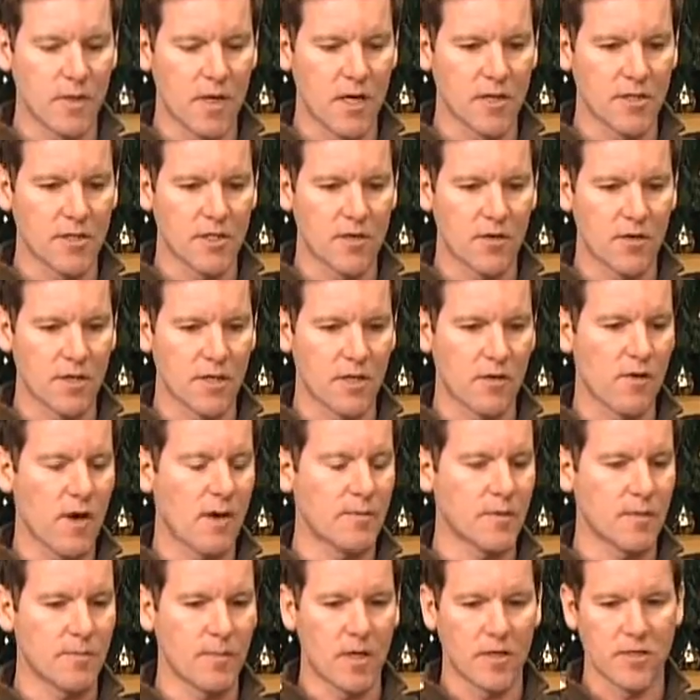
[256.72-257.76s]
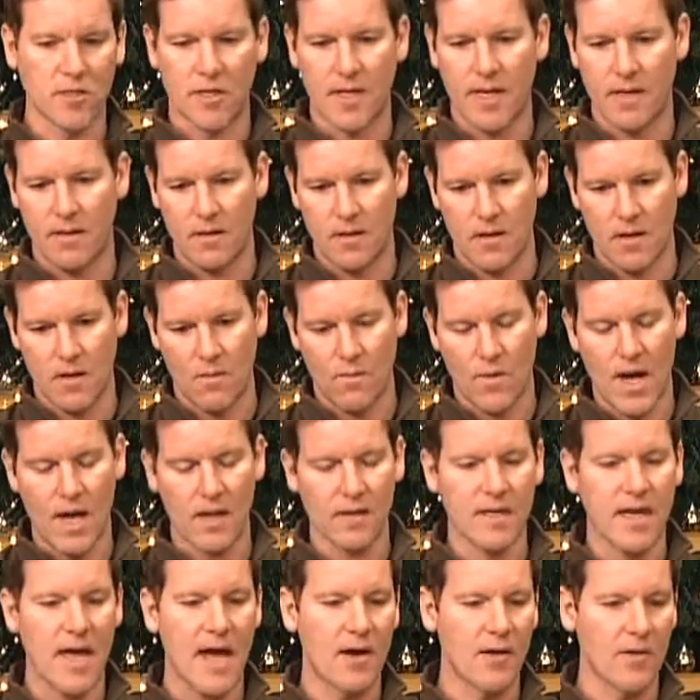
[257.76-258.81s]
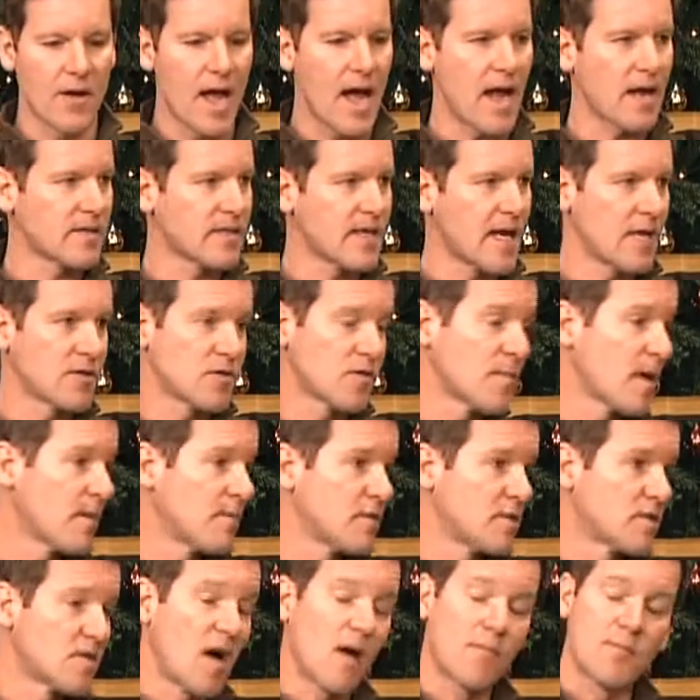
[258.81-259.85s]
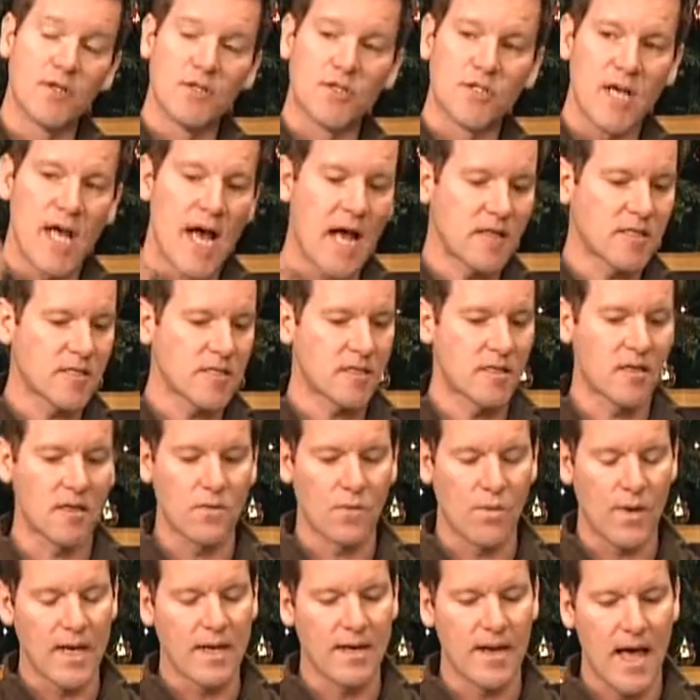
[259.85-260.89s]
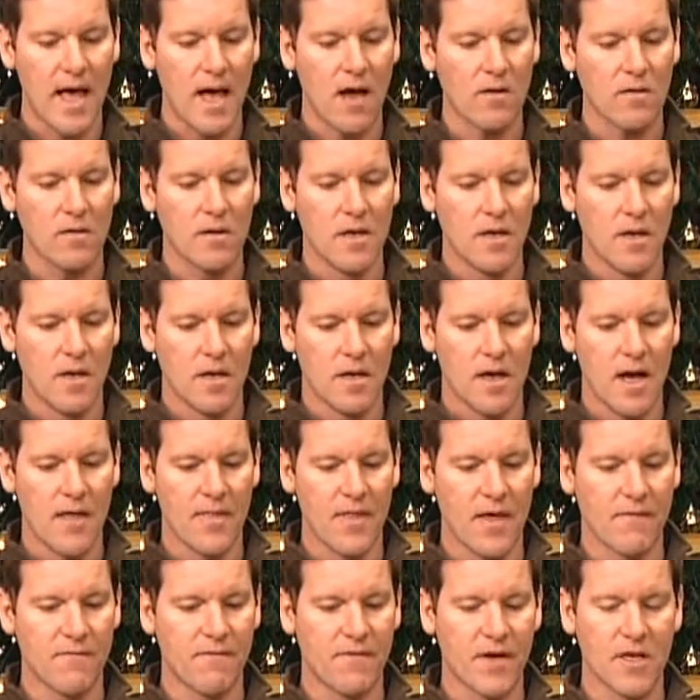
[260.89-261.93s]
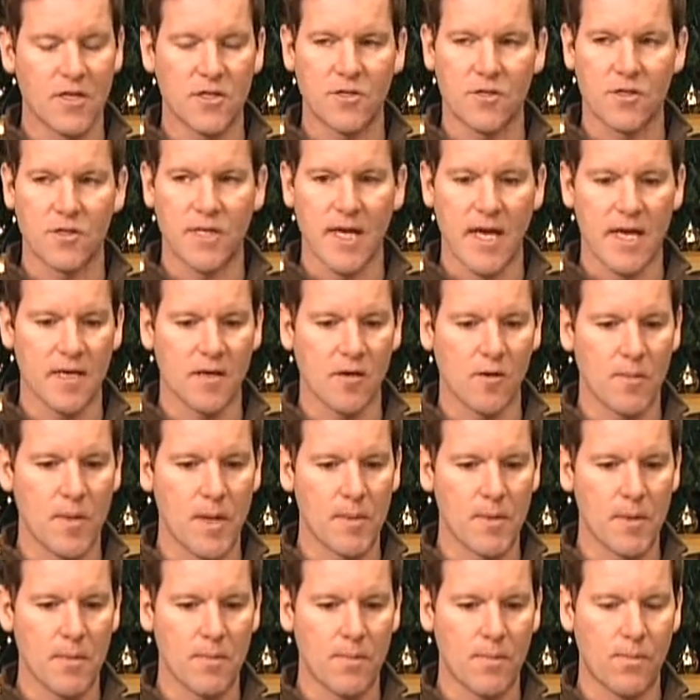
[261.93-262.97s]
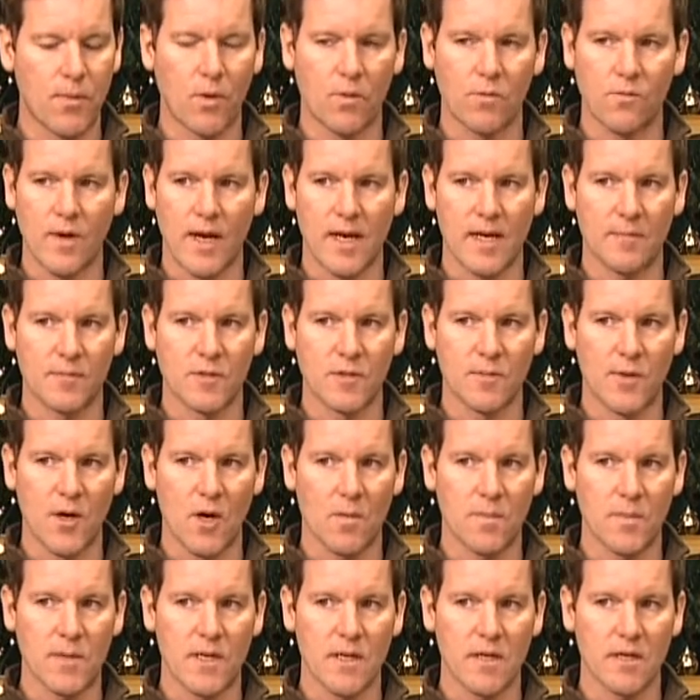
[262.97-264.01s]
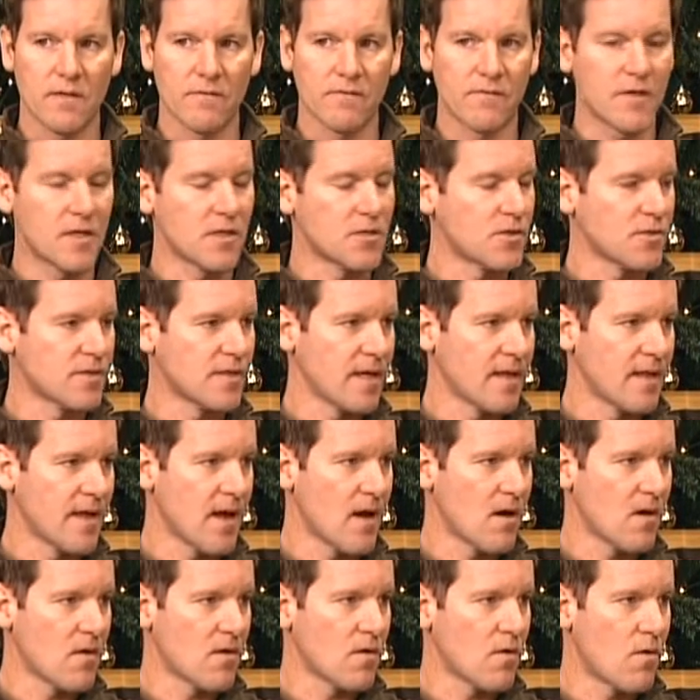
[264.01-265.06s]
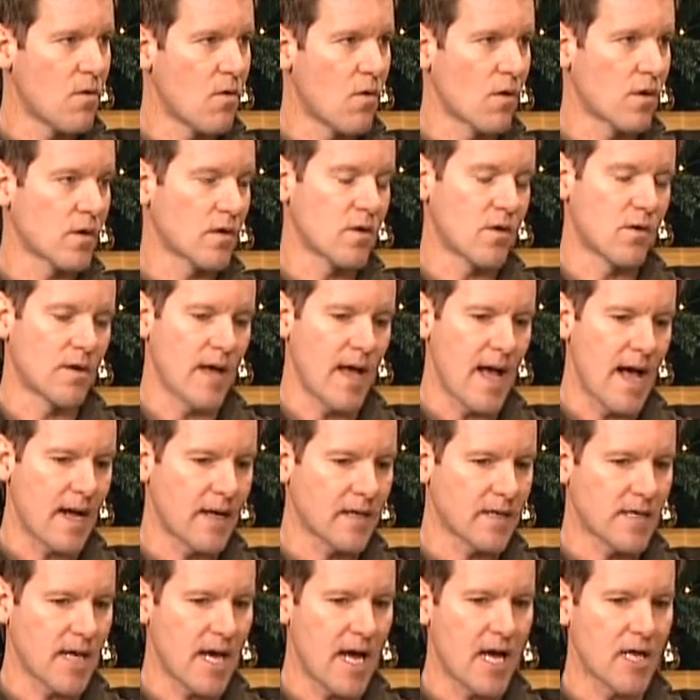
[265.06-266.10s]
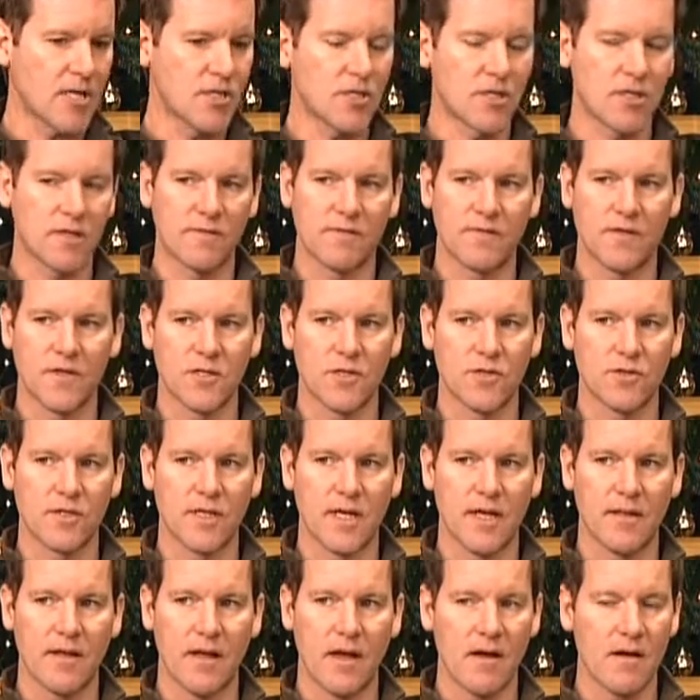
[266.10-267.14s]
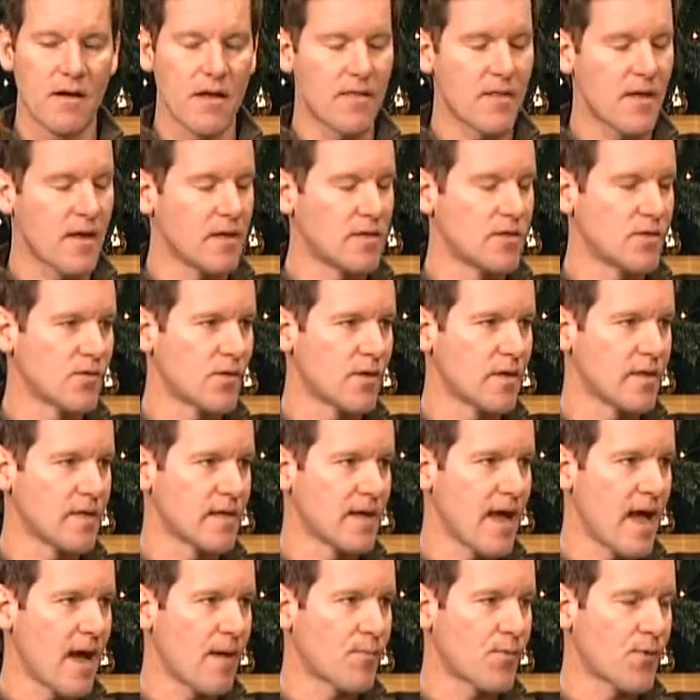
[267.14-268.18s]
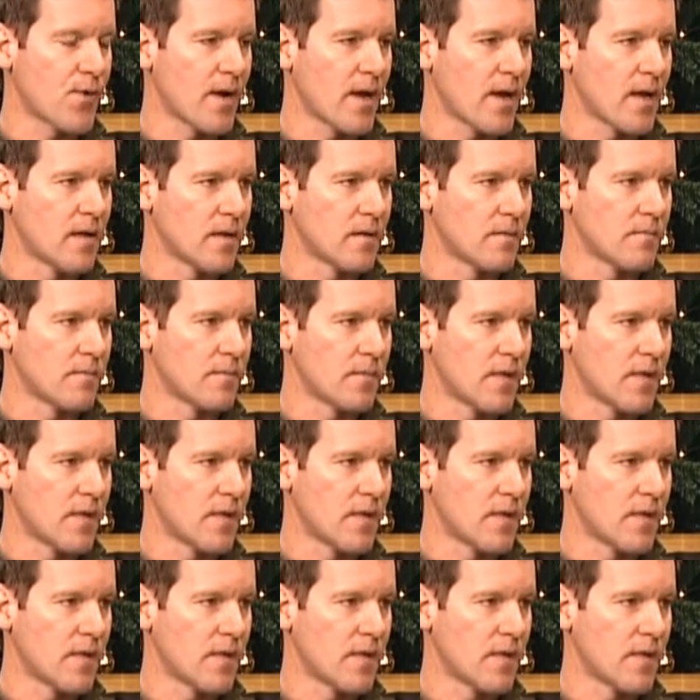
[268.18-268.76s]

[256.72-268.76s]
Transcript: lunch. You know, you can grab some lunch at uh, Wildcat okay. or Attitash, or maybe stop in Jackson on the way down, and then finish your day. You know, maybe pull right up to Bear Peak and finish your That's day there, perfect. or go to Attitash and finish your day there, and then enjoy the Pray and